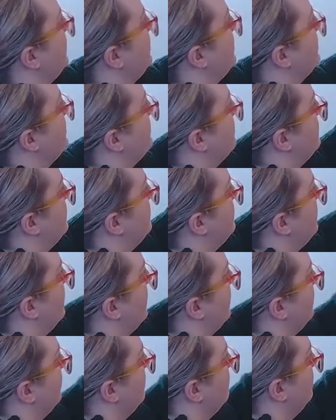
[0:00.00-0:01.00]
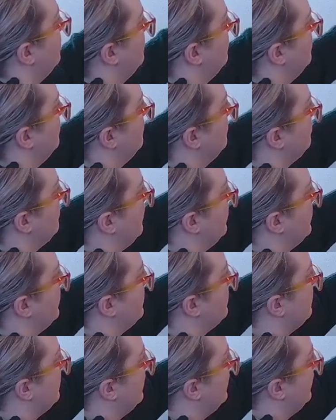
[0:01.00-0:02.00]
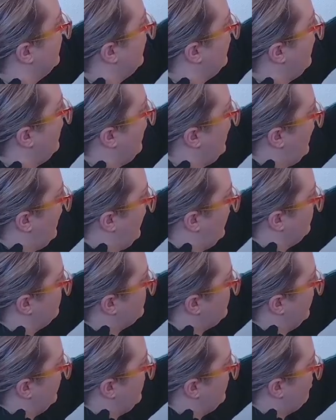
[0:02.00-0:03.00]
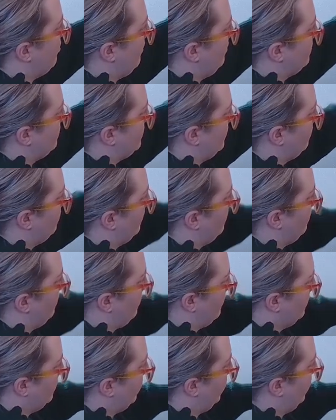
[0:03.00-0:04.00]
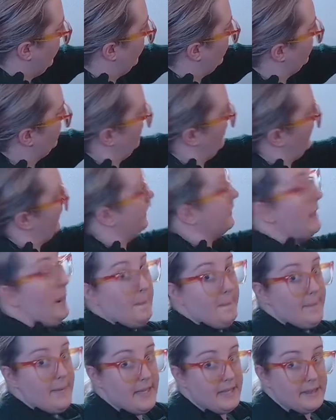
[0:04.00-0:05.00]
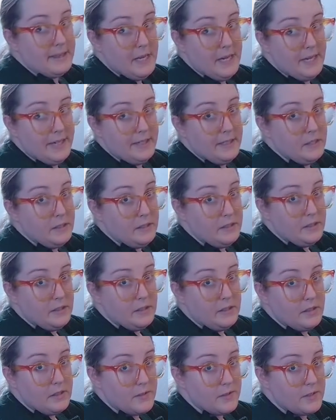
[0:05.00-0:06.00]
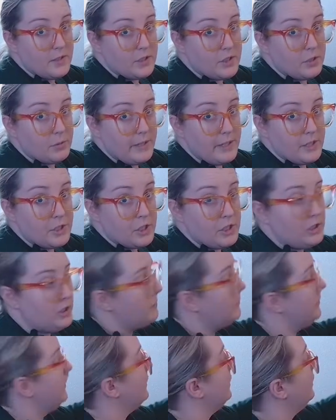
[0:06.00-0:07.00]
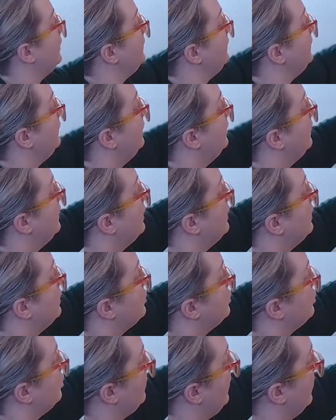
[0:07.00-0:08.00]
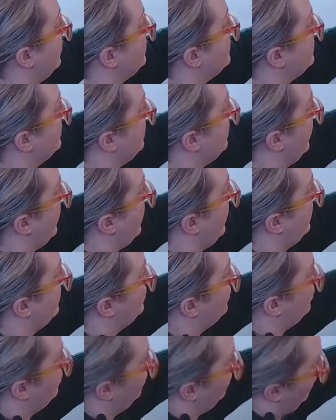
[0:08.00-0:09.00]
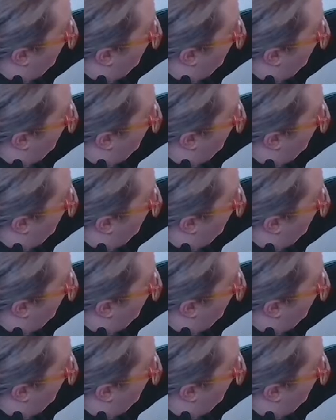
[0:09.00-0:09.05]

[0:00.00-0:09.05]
this was sitting, right, I was kind of nervous it wouldn't really hit like that midline situation going on. So I did add